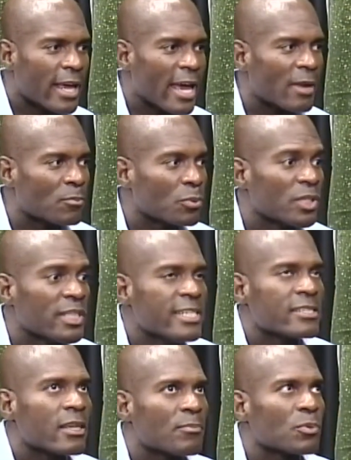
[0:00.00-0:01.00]
and
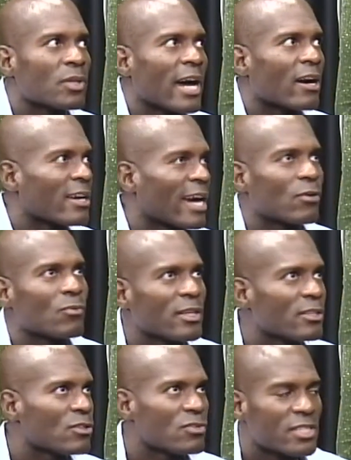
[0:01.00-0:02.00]
pleased I, I, don't want to
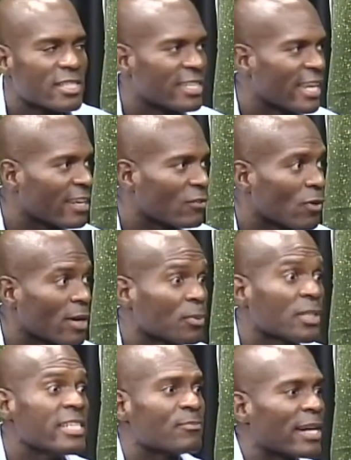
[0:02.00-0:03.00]
use this in a negative way,
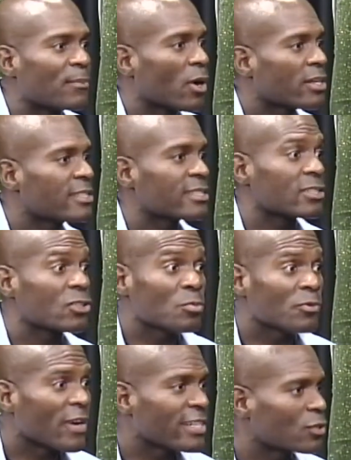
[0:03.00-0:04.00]
please my bosses and
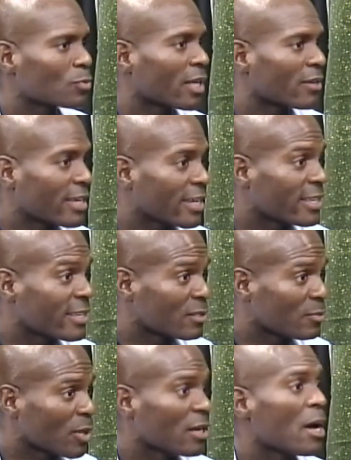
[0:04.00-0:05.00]
supervisors yeah, without kick,
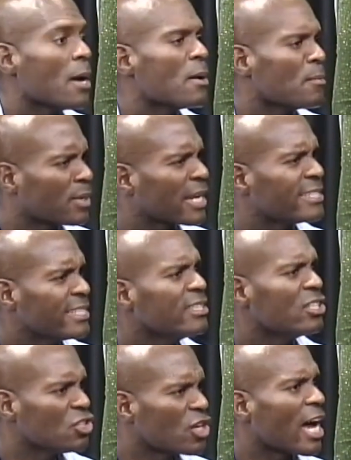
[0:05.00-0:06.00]
yeah, have to. But I did the
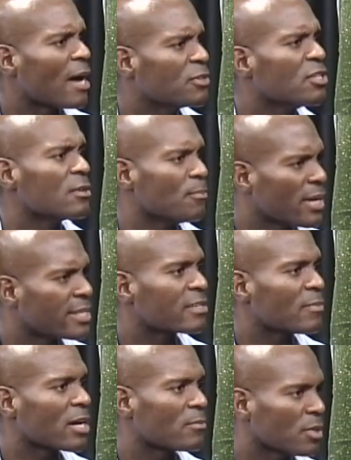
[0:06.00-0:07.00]
job yeah. to the best of
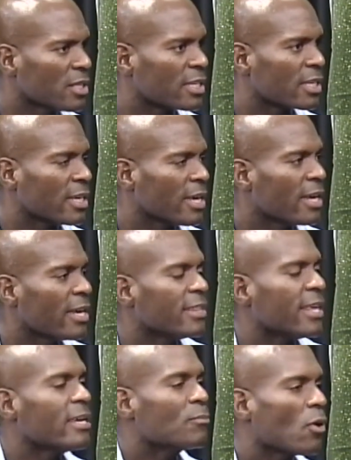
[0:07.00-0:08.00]
my ability.
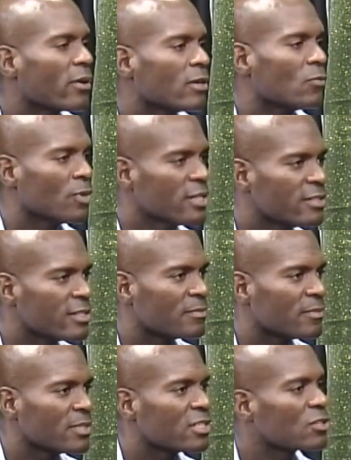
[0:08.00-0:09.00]
They imparted wisdom
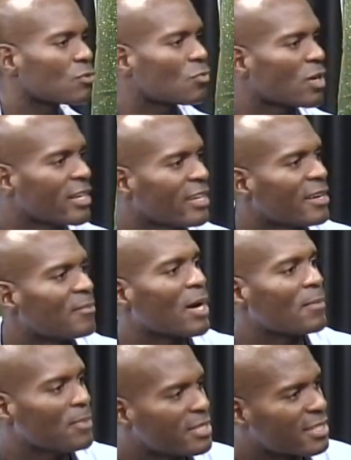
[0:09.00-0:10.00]
yeah. to run my
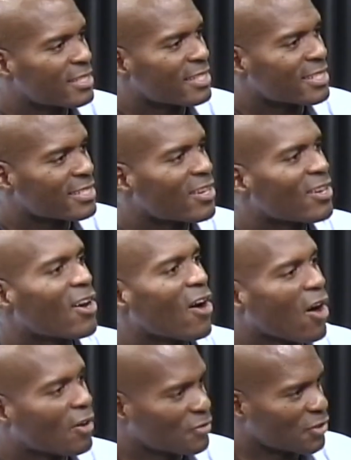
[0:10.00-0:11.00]
businesses
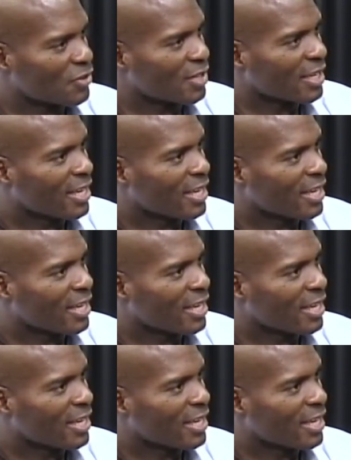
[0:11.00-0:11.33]
off duty.